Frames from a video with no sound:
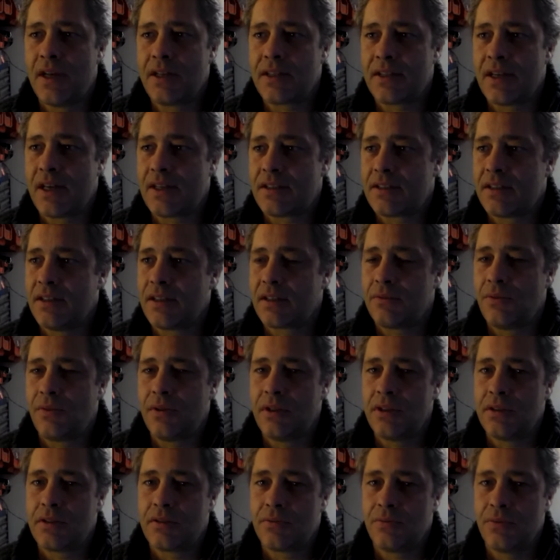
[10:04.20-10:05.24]
fantastic
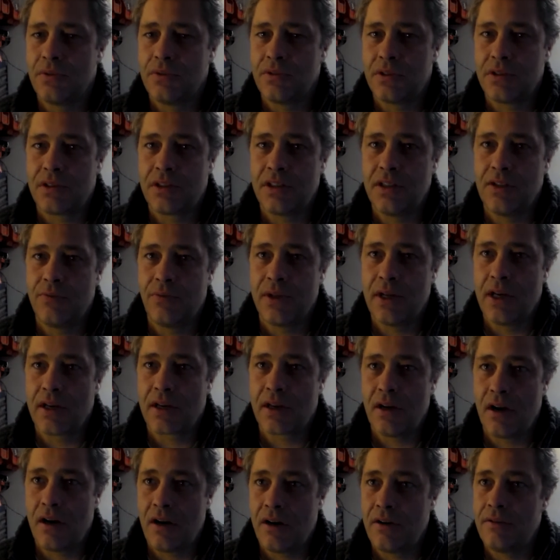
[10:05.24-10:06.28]
what he's achieved with
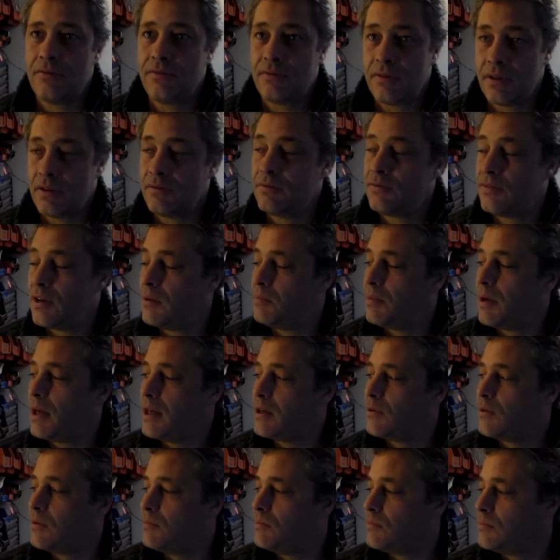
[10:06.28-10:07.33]
that car, and fair
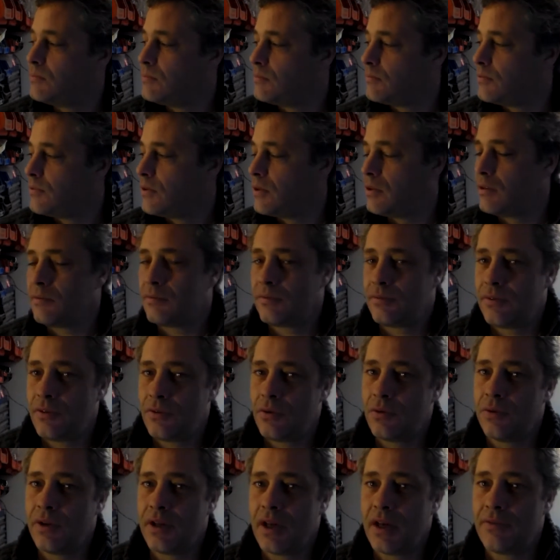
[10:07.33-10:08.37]
play to him for
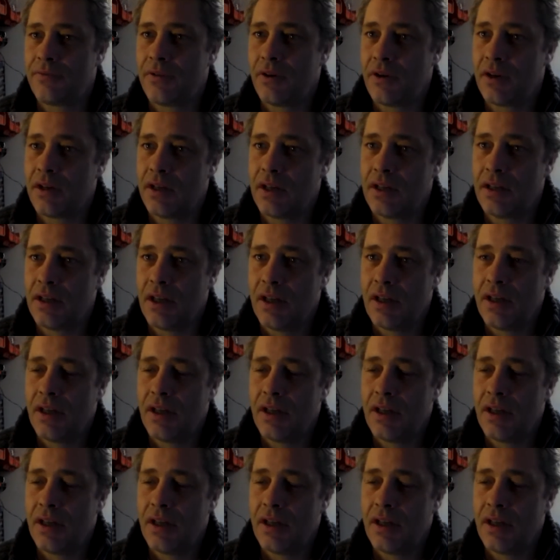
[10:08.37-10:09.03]
all the effort. And he